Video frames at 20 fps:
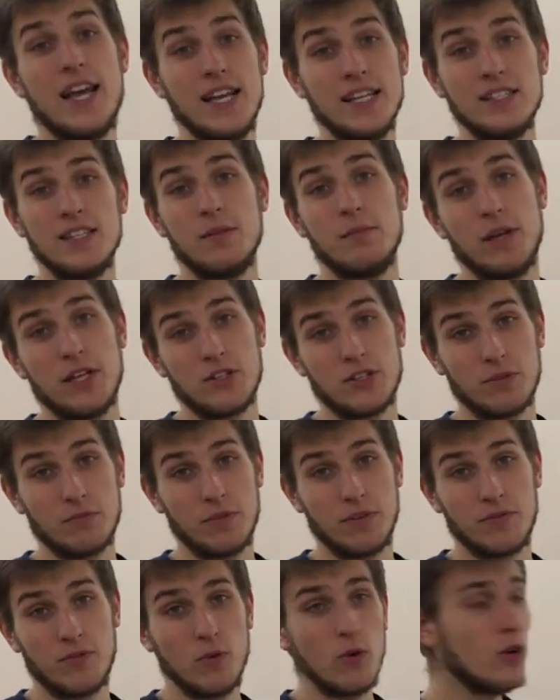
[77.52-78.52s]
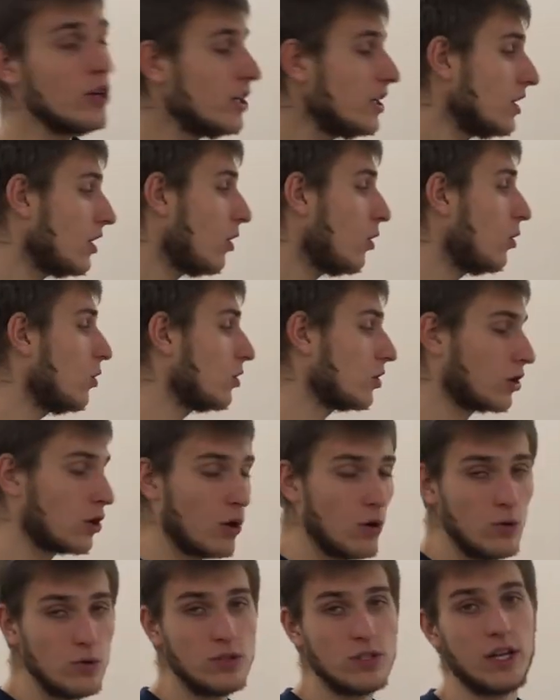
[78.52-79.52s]
As I mentioned before, all
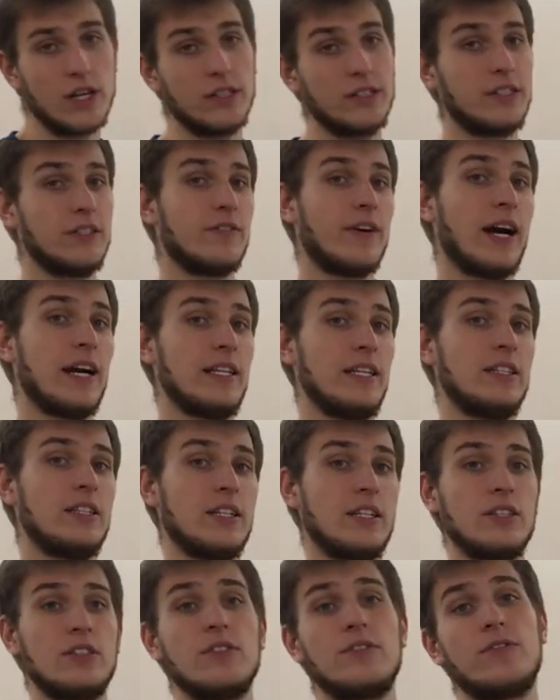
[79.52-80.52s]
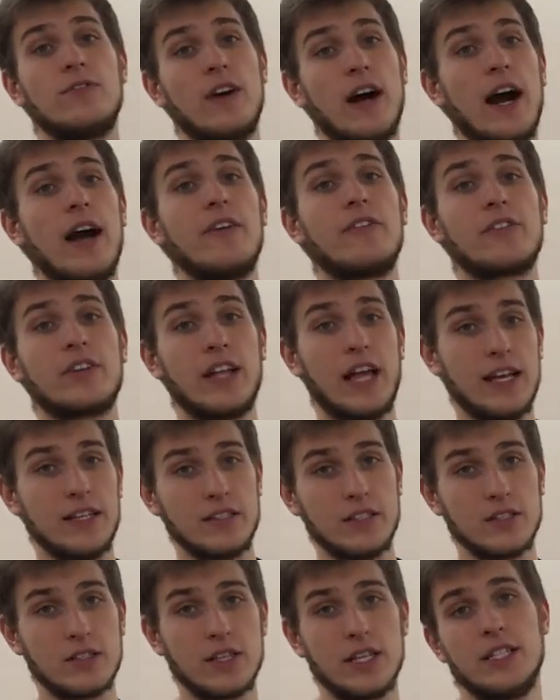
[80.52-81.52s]
codes are divided into 5
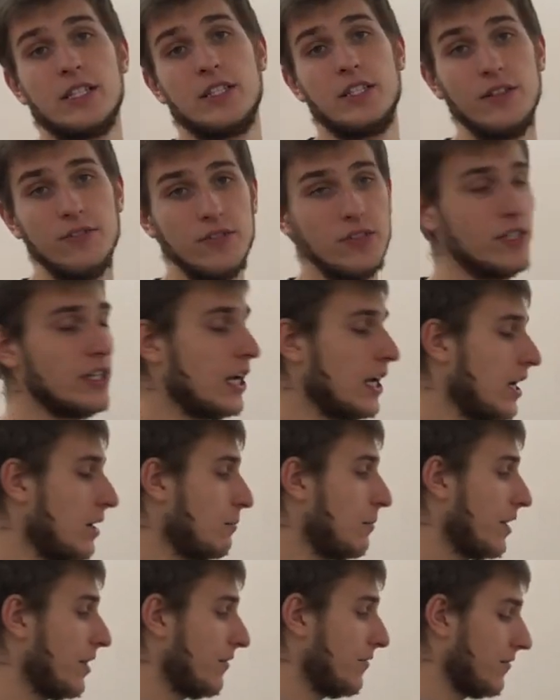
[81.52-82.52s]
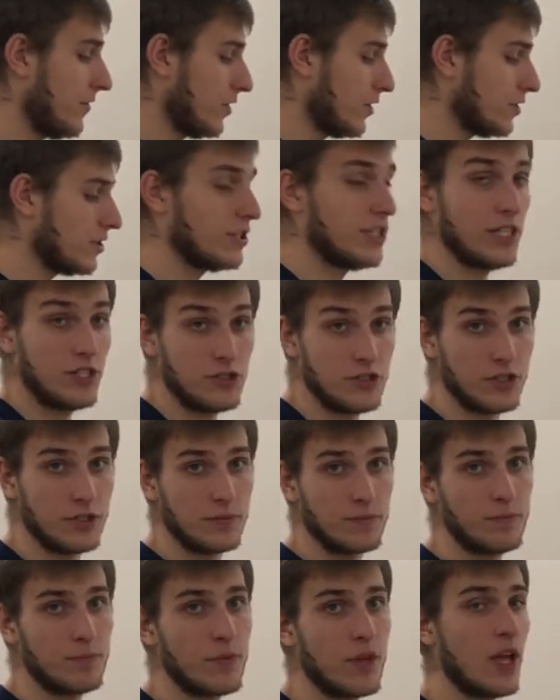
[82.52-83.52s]
classes and differ by the first digit.
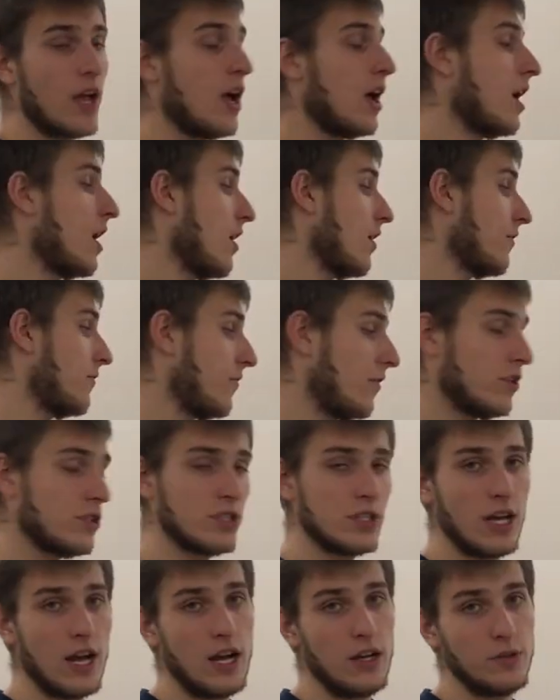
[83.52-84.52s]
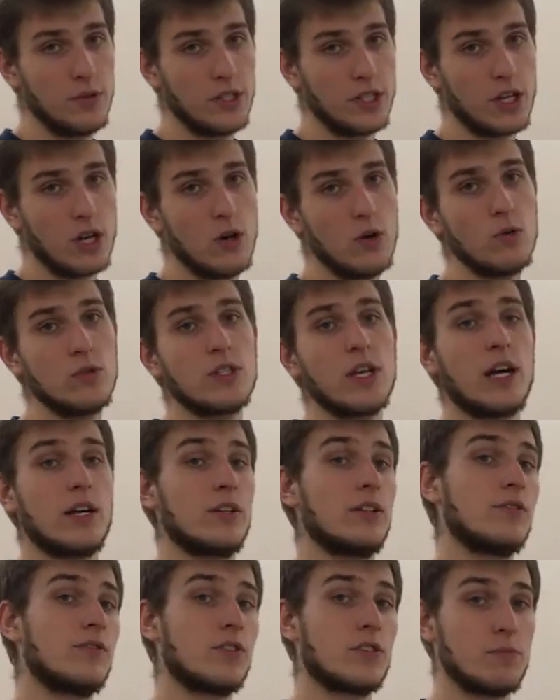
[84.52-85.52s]
First 100 codes
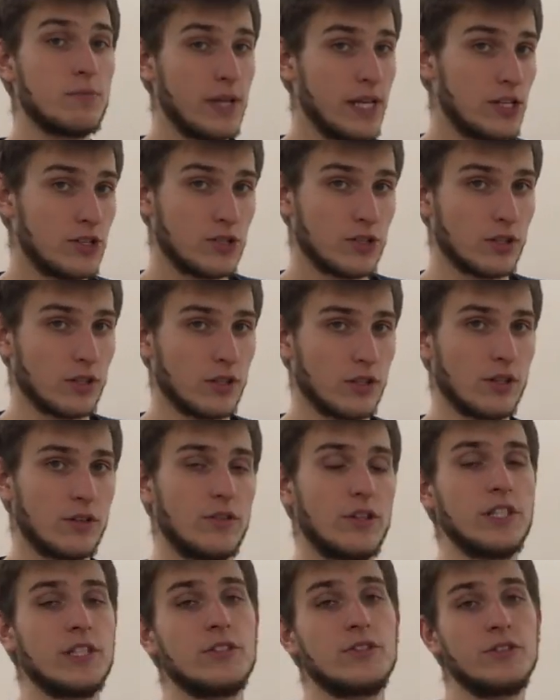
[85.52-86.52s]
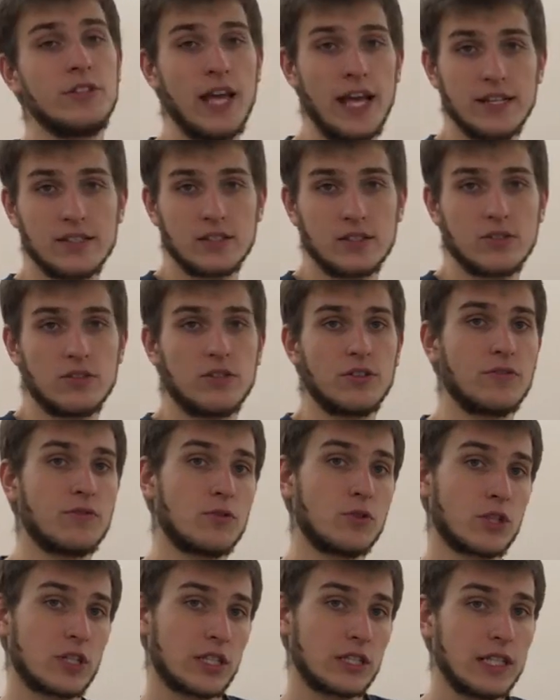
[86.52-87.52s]
are informational. They are necessary
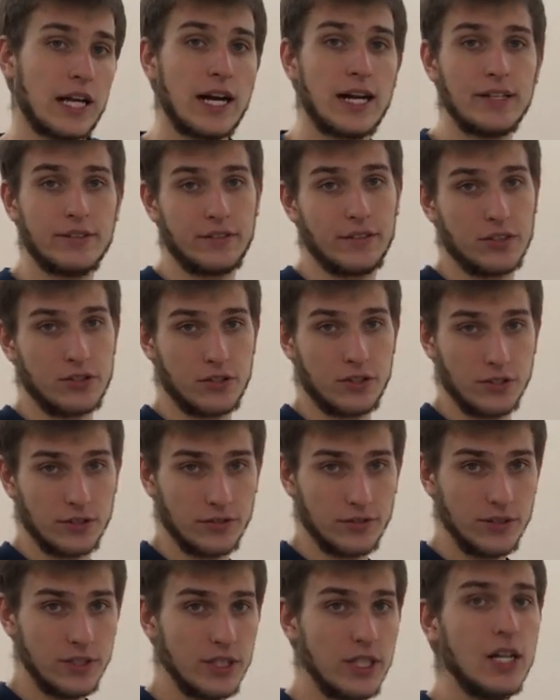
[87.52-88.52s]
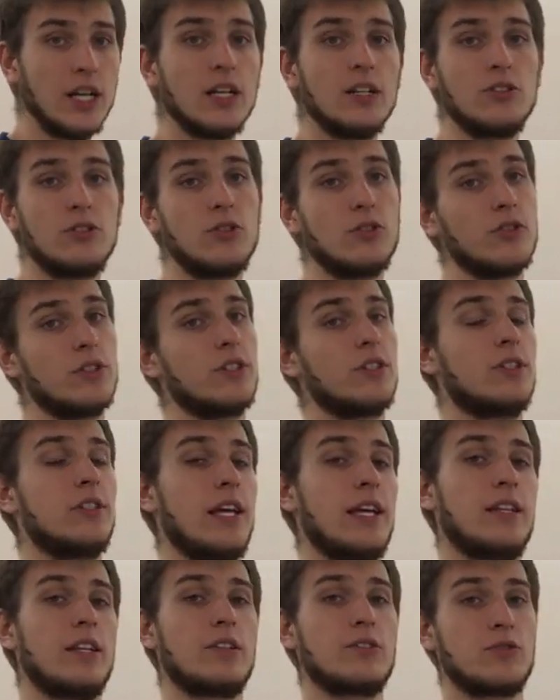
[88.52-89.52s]
for client and server during
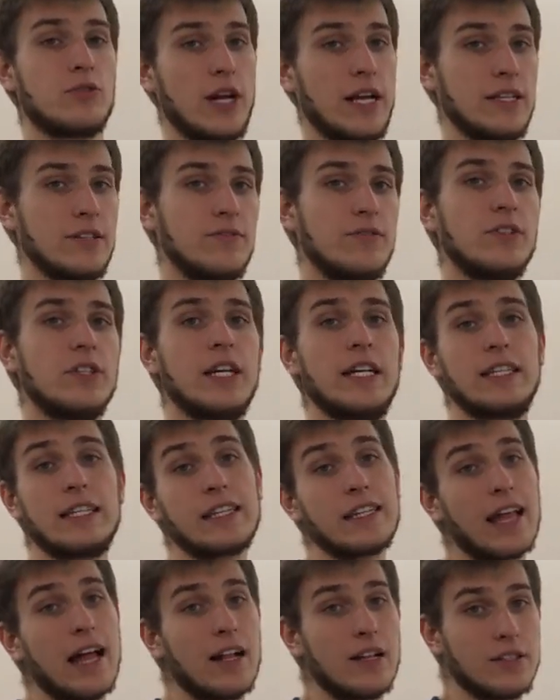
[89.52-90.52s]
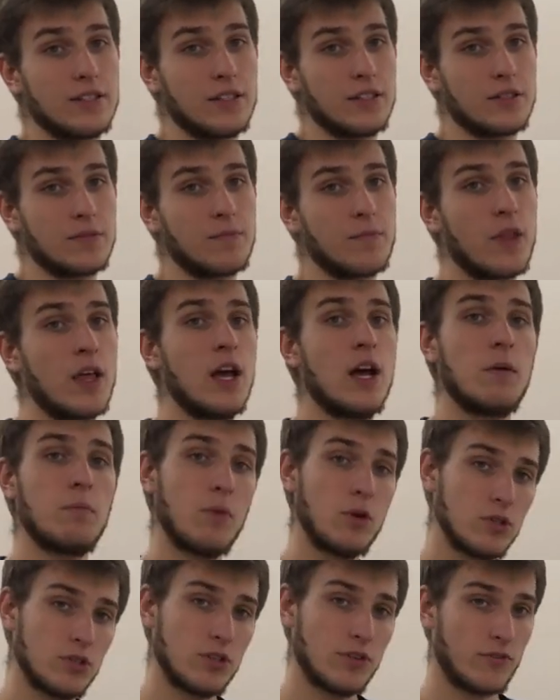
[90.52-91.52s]
data transfer and analysis.
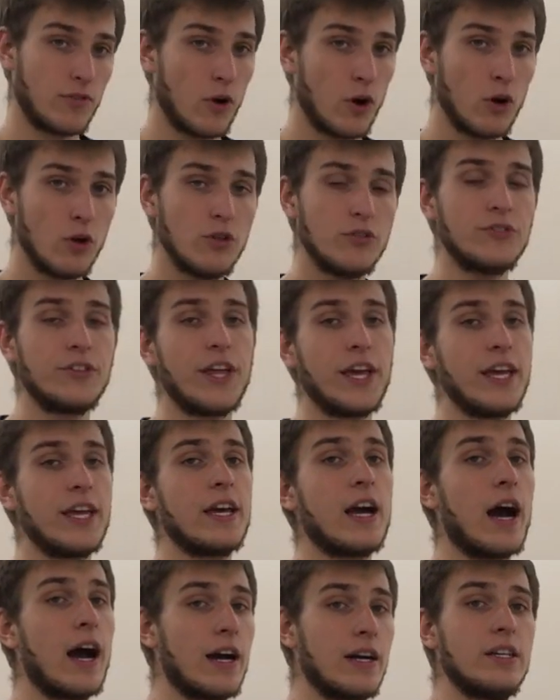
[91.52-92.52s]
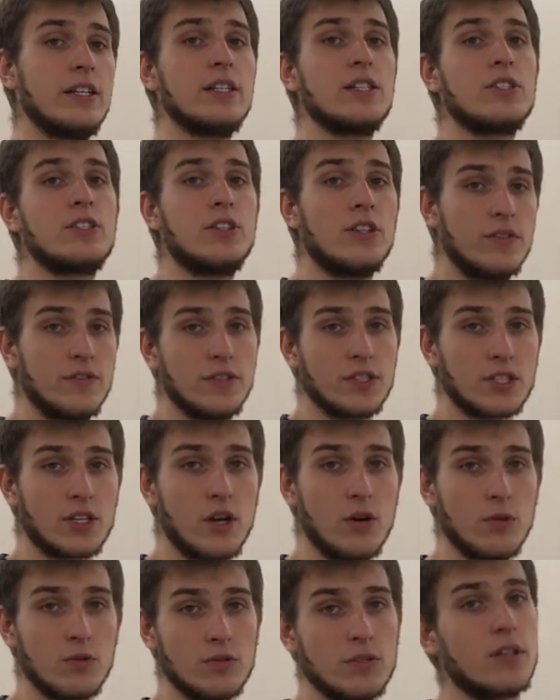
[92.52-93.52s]
Most of all, they are service
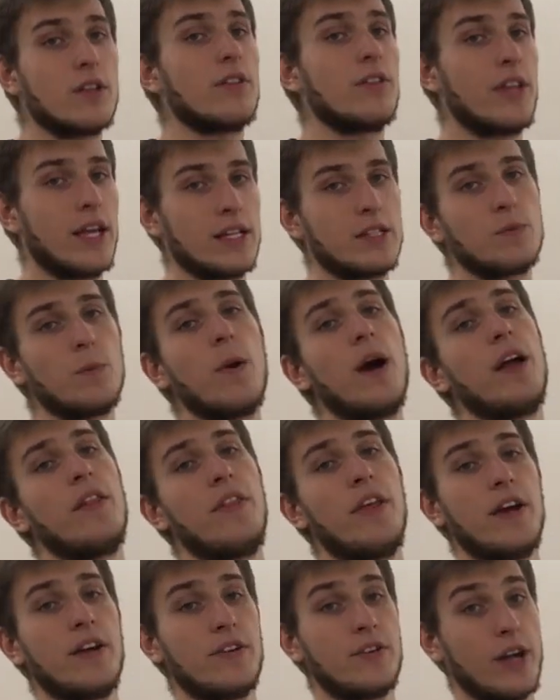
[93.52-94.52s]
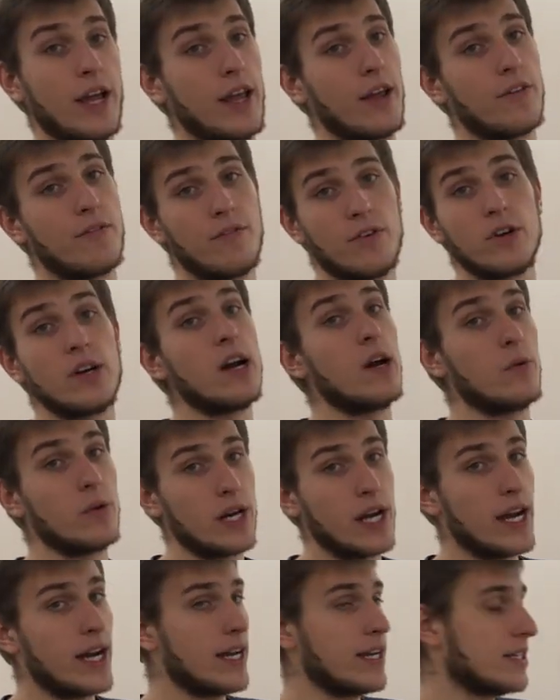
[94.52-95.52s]
codes. That's why they are regular for
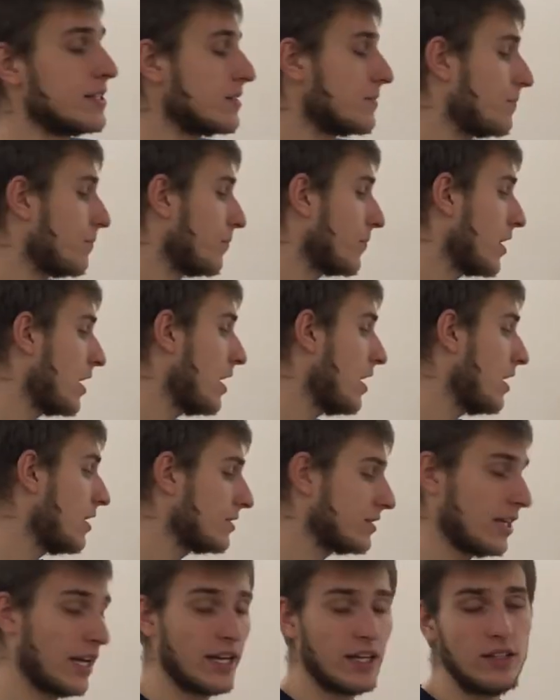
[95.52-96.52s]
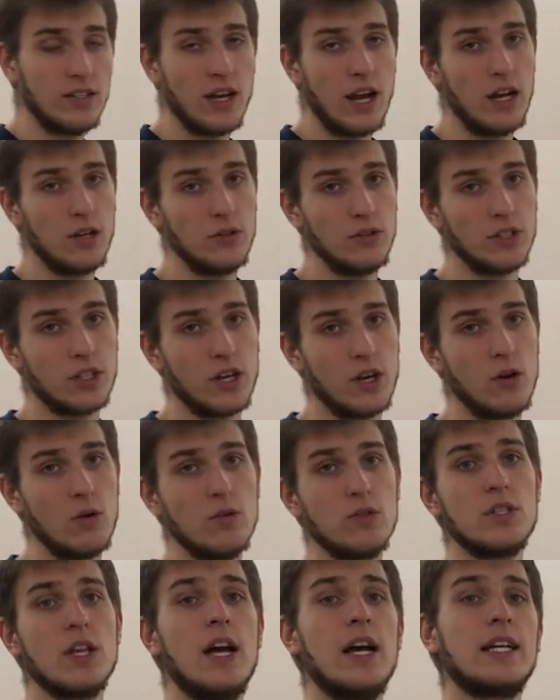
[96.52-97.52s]
our eyes. Second 100
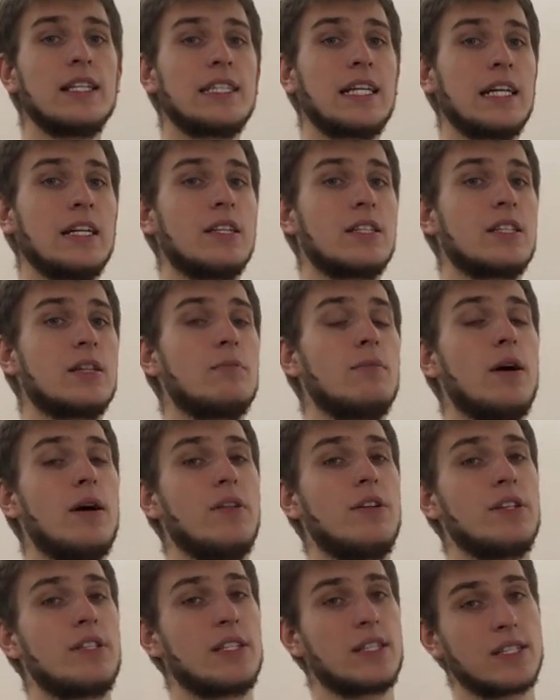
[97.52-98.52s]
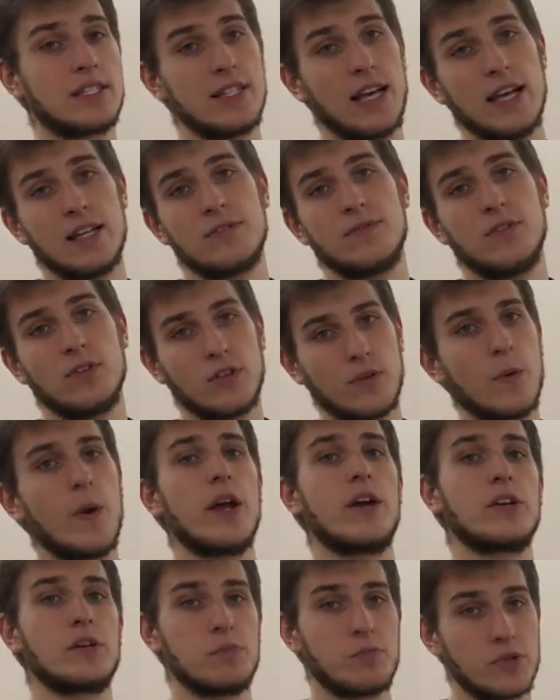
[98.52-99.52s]
codes tell us about the successful
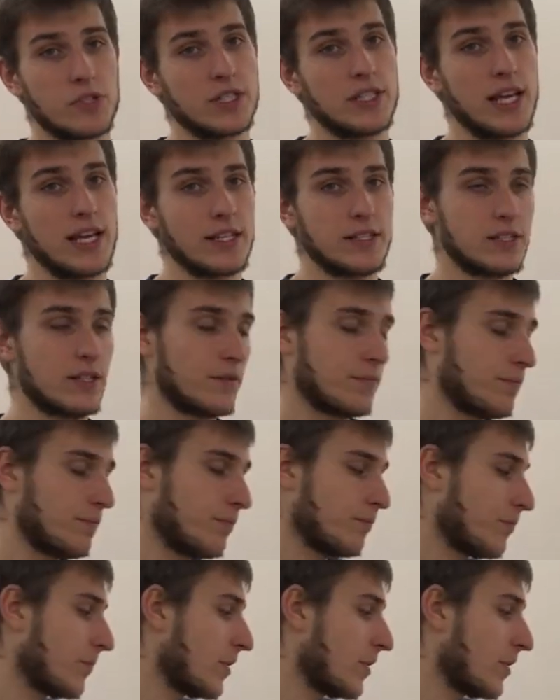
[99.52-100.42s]
query processing.